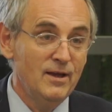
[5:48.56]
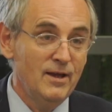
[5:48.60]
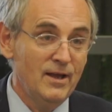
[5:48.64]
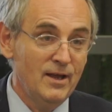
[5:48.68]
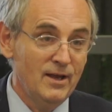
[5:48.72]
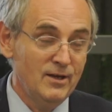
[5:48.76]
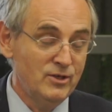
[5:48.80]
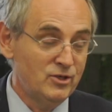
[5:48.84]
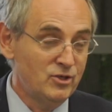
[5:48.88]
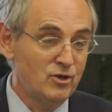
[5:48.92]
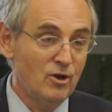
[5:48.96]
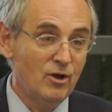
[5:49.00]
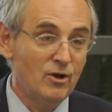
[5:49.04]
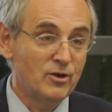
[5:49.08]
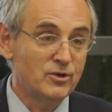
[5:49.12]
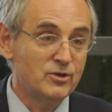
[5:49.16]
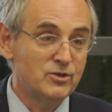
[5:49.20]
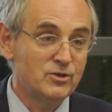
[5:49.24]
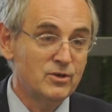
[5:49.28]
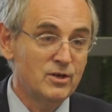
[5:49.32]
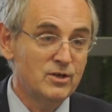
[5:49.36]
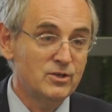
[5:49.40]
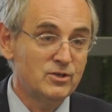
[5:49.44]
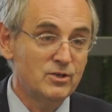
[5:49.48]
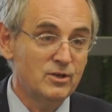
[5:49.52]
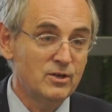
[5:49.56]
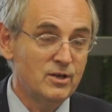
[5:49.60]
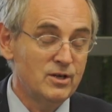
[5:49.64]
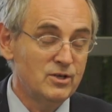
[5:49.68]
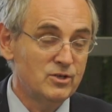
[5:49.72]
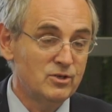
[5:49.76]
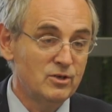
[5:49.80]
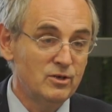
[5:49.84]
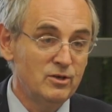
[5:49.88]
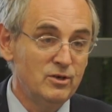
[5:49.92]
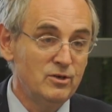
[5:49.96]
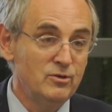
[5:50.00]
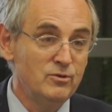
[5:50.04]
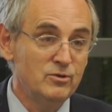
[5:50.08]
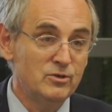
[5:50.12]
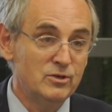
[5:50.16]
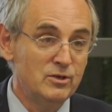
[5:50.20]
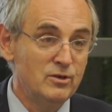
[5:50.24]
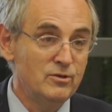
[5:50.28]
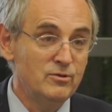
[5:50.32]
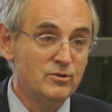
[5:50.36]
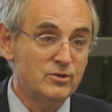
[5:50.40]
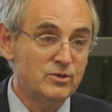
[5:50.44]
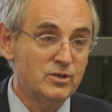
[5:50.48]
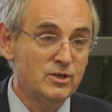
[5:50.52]
in charge. So it's a
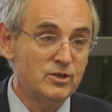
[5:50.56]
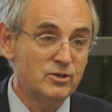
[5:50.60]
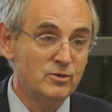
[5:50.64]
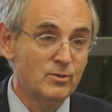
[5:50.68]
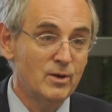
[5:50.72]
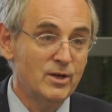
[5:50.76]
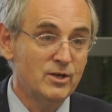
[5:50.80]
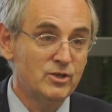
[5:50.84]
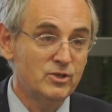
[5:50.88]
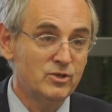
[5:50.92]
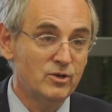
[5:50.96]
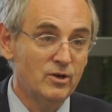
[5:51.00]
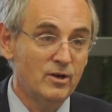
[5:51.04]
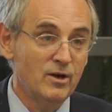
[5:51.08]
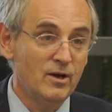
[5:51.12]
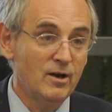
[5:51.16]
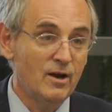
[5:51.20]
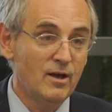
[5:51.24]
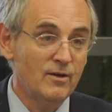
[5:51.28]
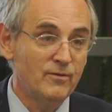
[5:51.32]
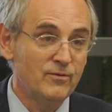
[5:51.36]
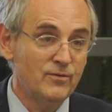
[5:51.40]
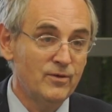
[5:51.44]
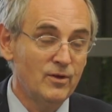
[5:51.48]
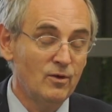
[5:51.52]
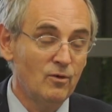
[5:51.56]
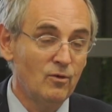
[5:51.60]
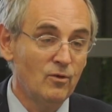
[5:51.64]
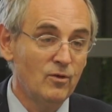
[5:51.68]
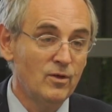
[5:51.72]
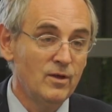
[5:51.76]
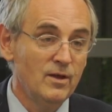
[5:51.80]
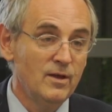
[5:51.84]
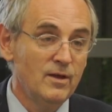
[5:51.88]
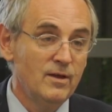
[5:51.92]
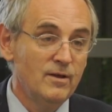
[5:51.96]
lose-lose situation, and I feel